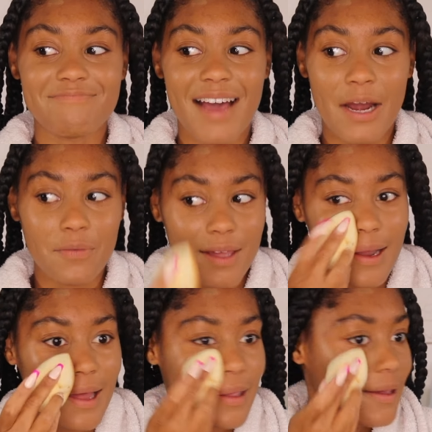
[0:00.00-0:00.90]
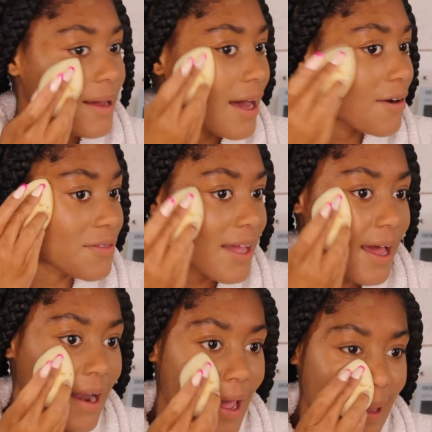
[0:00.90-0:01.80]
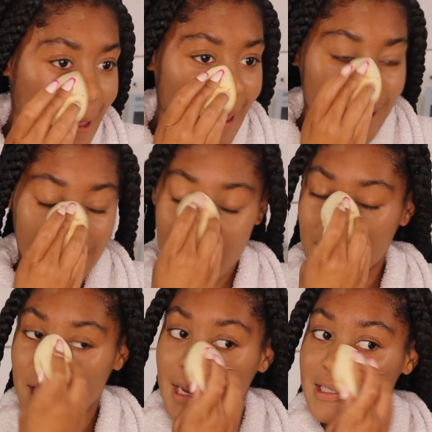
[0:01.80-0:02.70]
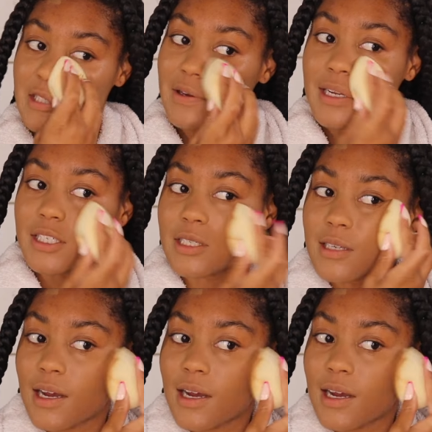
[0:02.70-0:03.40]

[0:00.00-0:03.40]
I don't think I like it. I don't think I like it. I don't think I like this foundation.